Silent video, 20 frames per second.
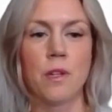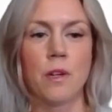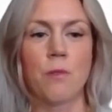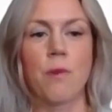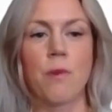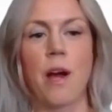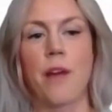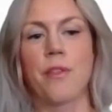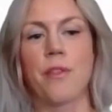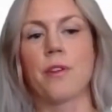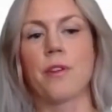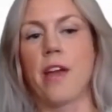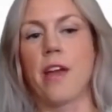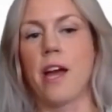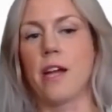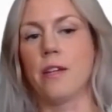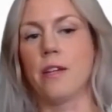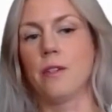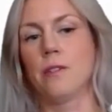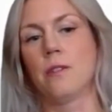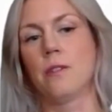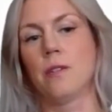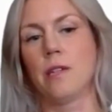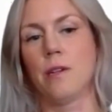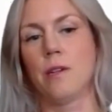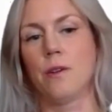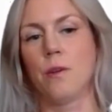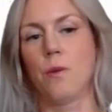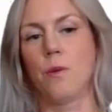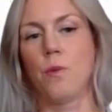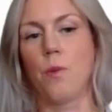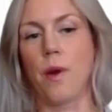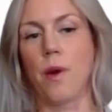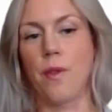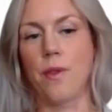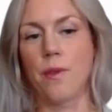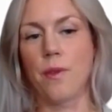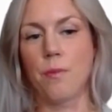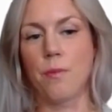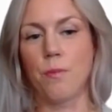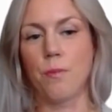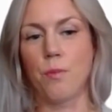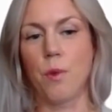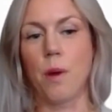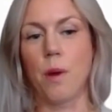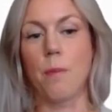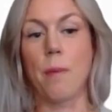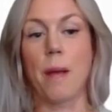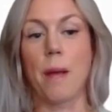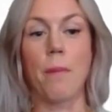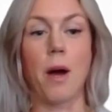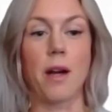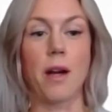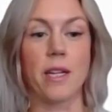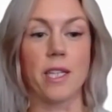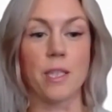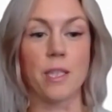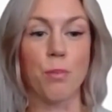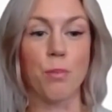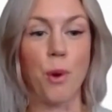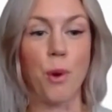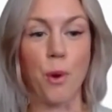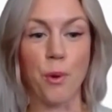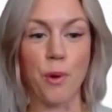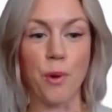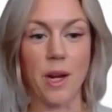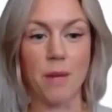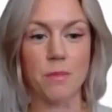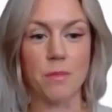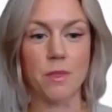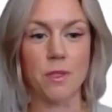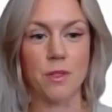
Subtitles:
rather than what my body is programmed